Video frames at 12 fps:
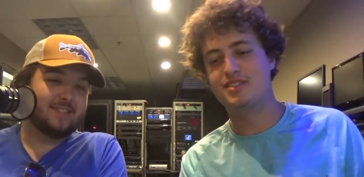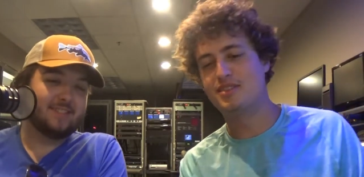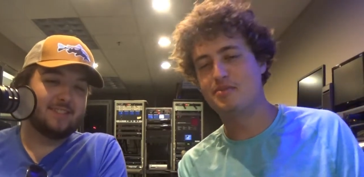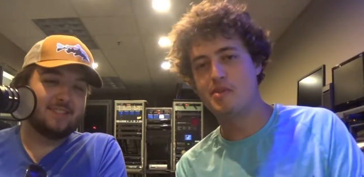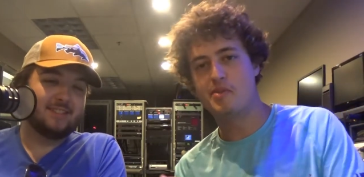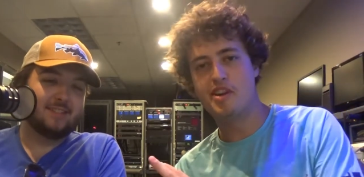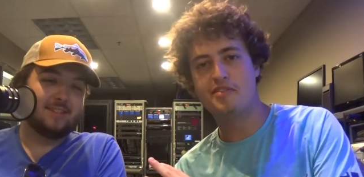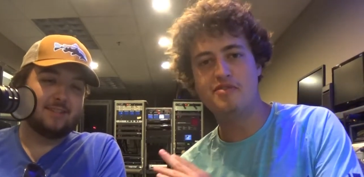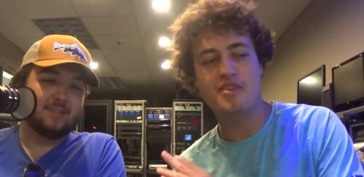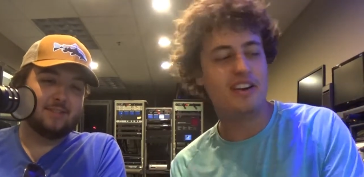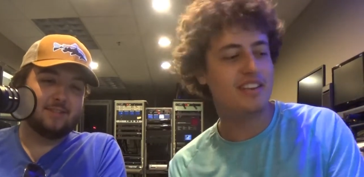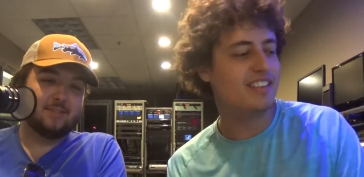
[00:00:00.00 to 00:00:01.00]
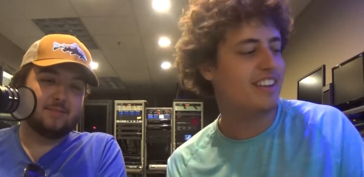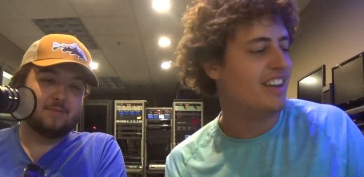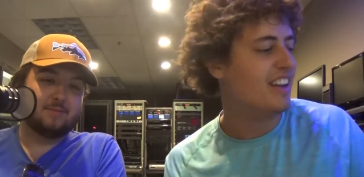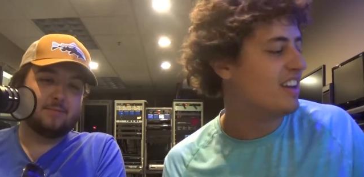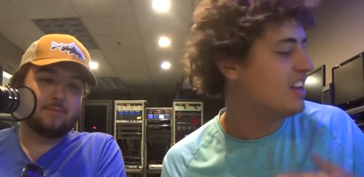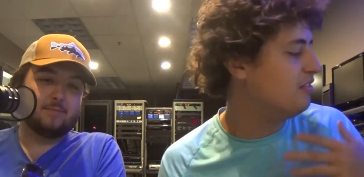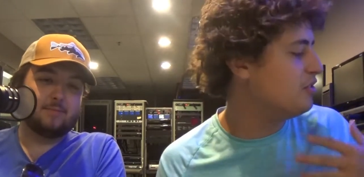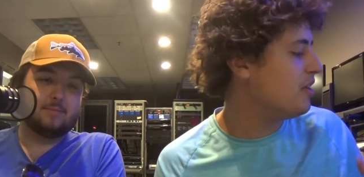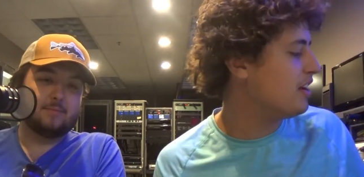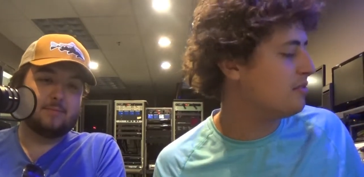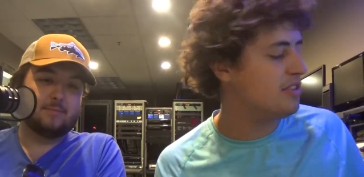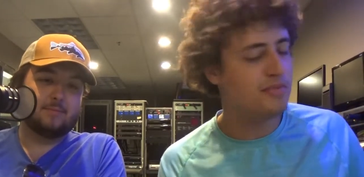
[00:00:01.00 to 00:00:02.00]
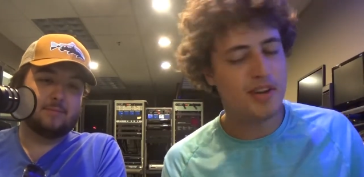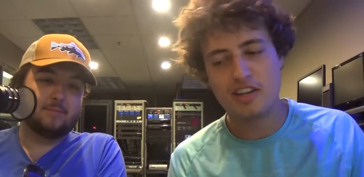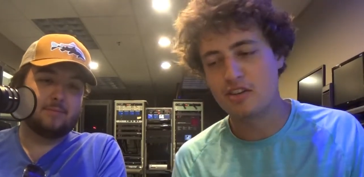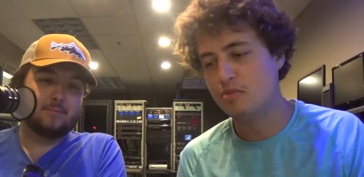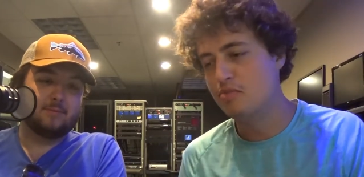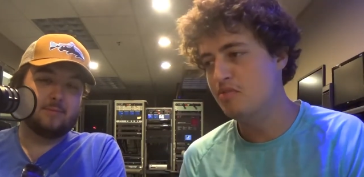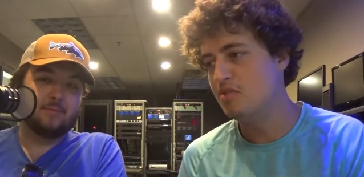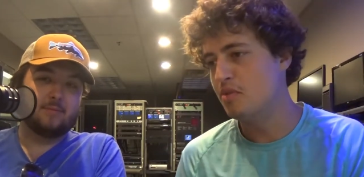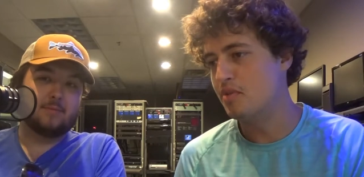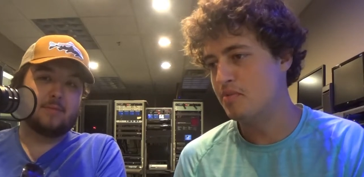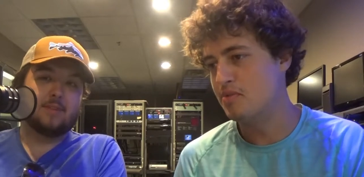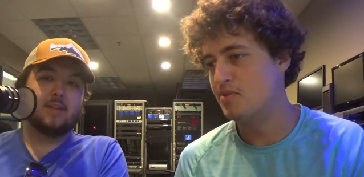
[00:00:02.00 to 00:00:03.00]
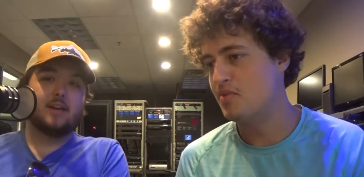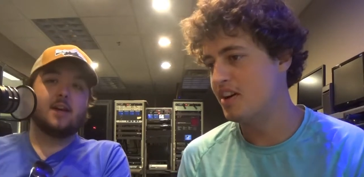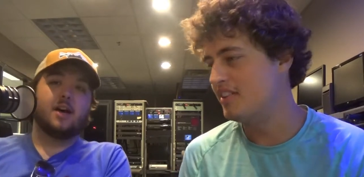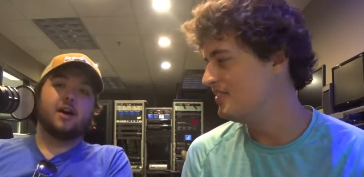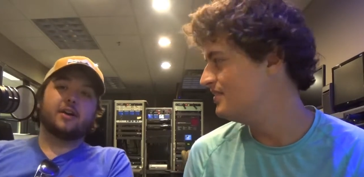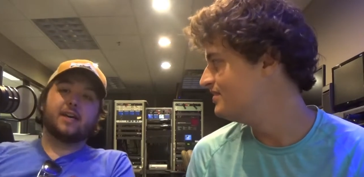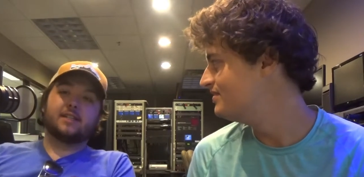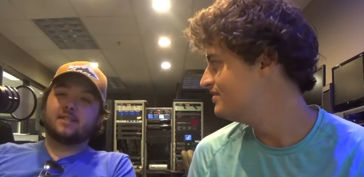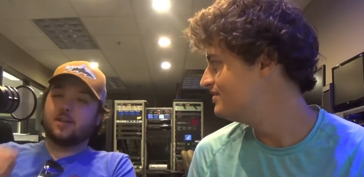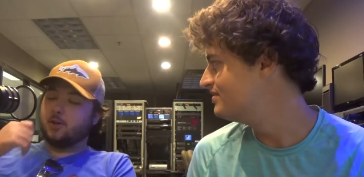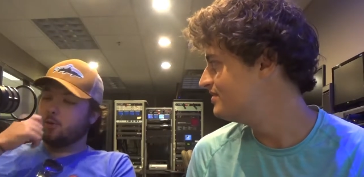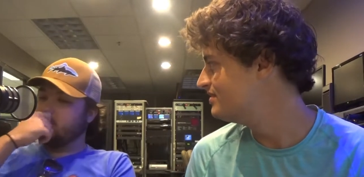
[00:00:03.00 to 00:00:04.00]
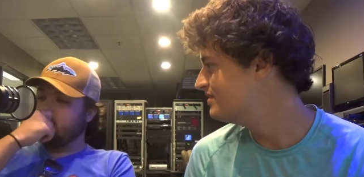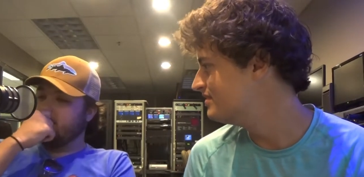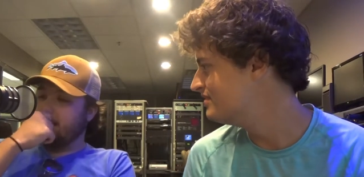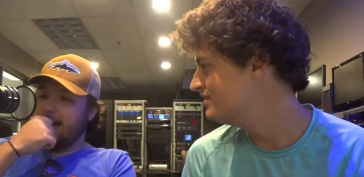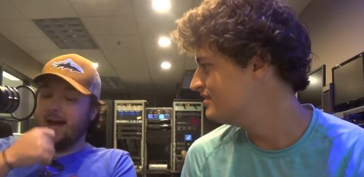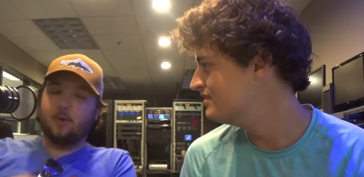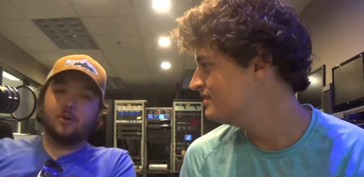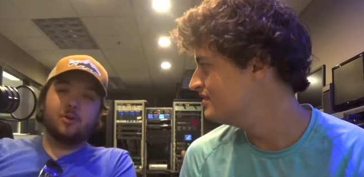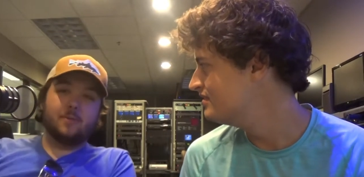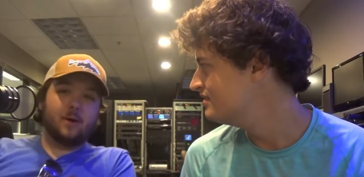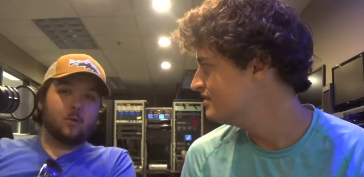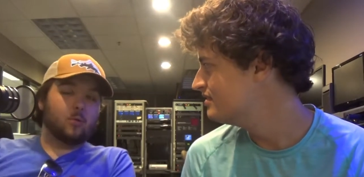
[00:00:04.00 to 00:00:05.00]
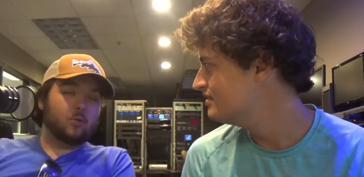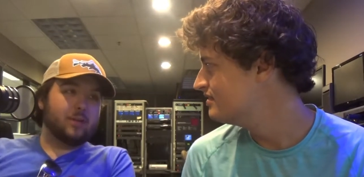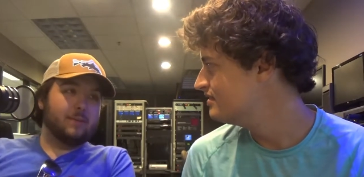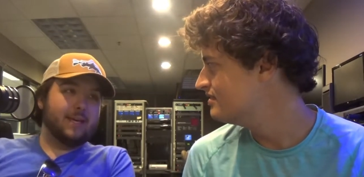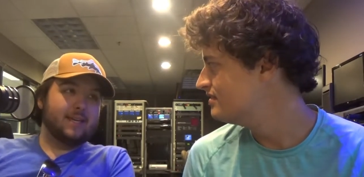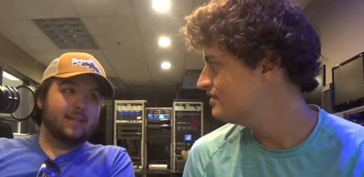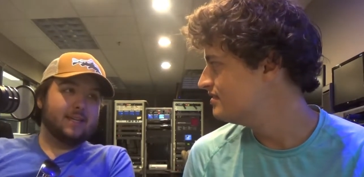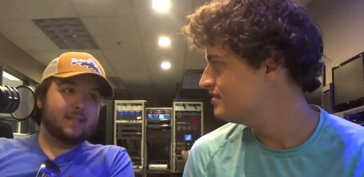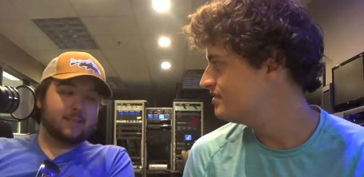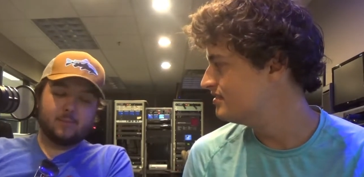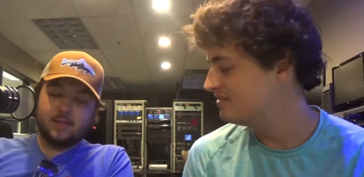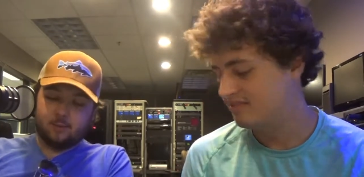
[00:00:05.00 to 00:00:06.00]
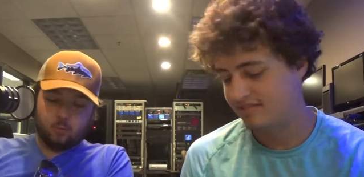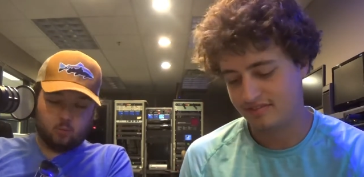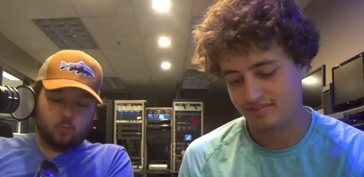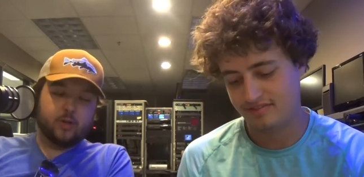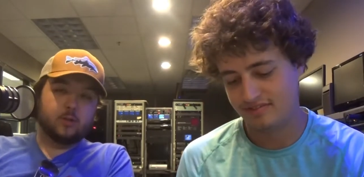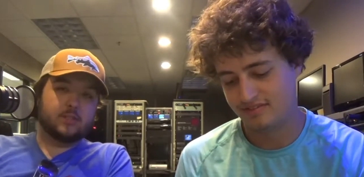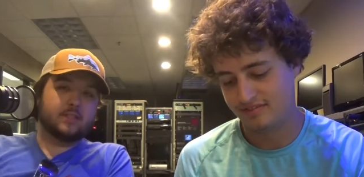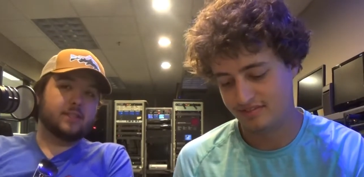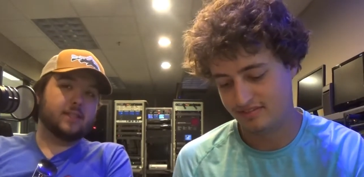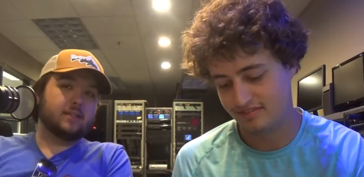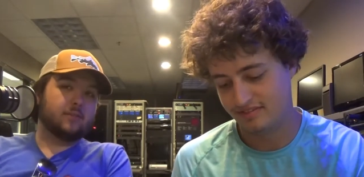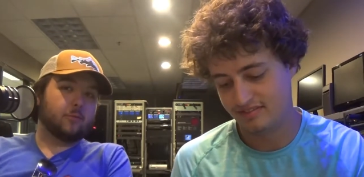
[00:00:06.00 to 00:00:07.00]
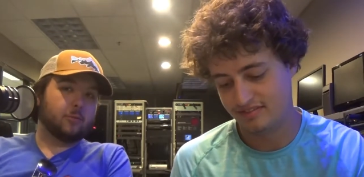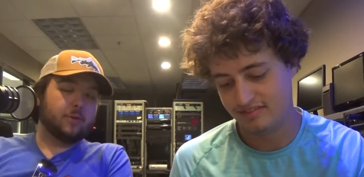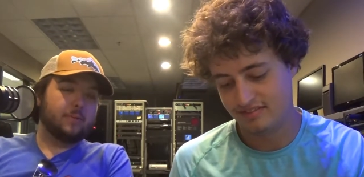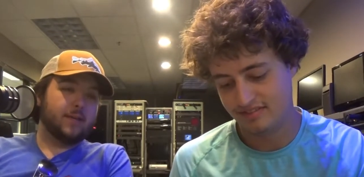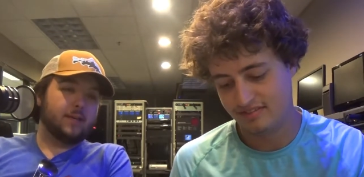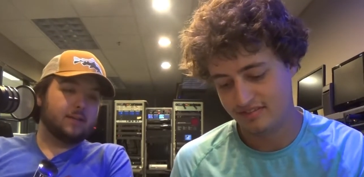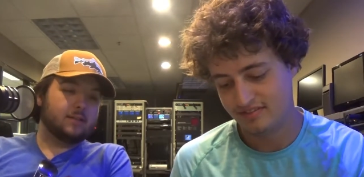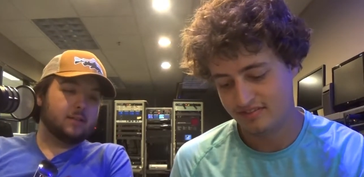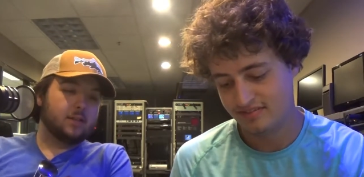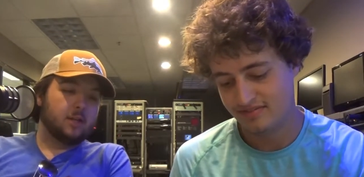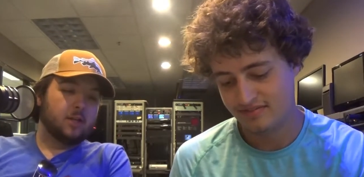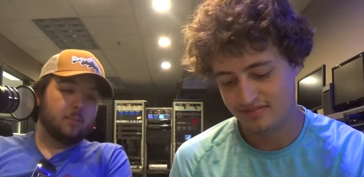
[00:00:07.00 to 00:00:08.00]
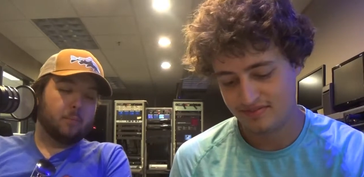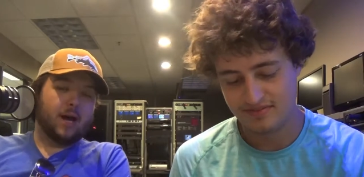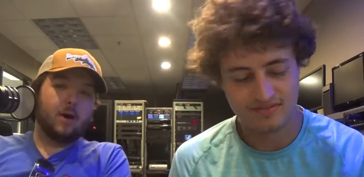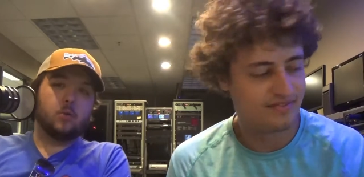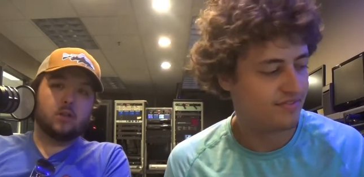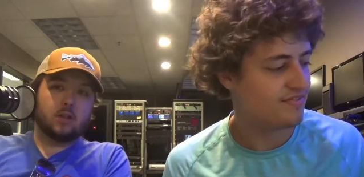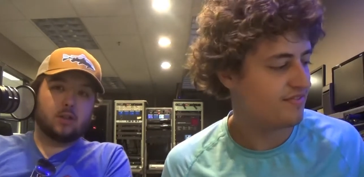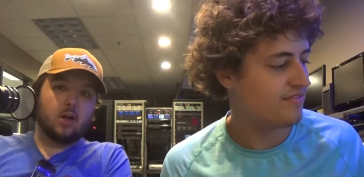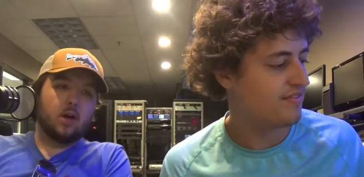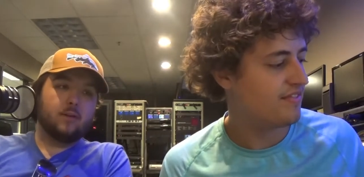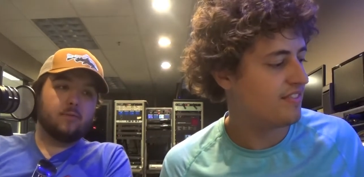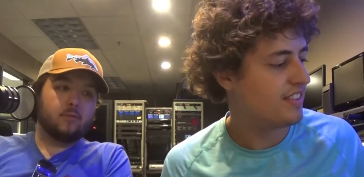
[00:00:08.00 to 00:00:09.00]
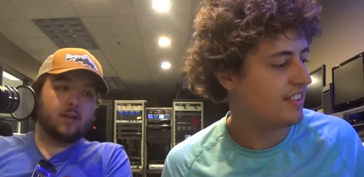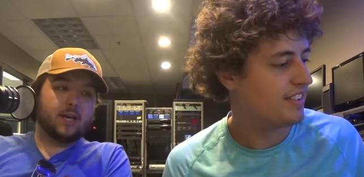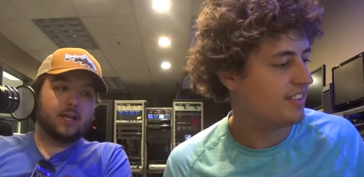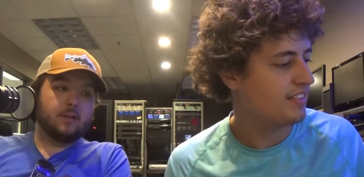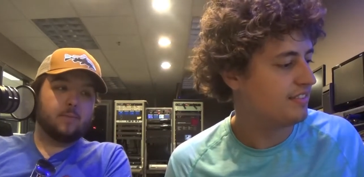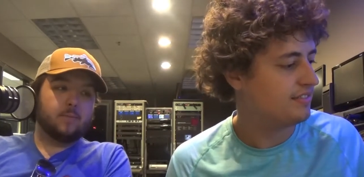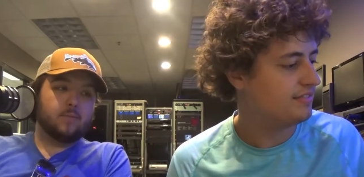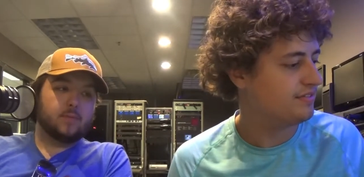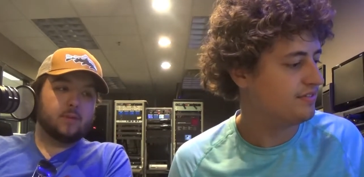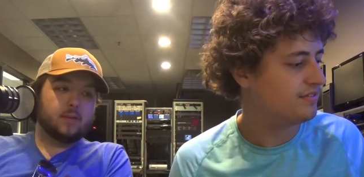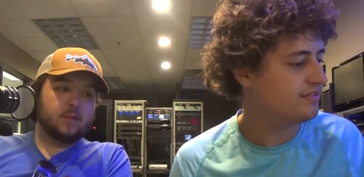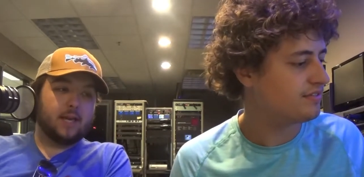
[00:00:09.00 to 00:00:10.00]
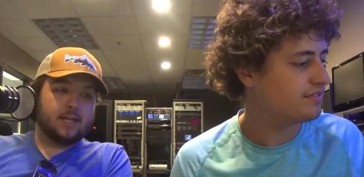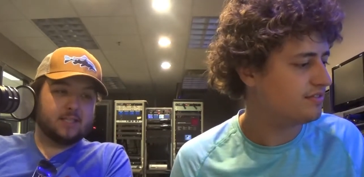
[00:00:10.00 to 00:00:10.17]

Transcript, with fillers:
Speaker 1: and Terminator. If you had to remake an old movie, what would it be and why? Okay, so,
Speaker 2: I don't know about remaking it, because I'm getting real sick of remakes, but I would love, like, a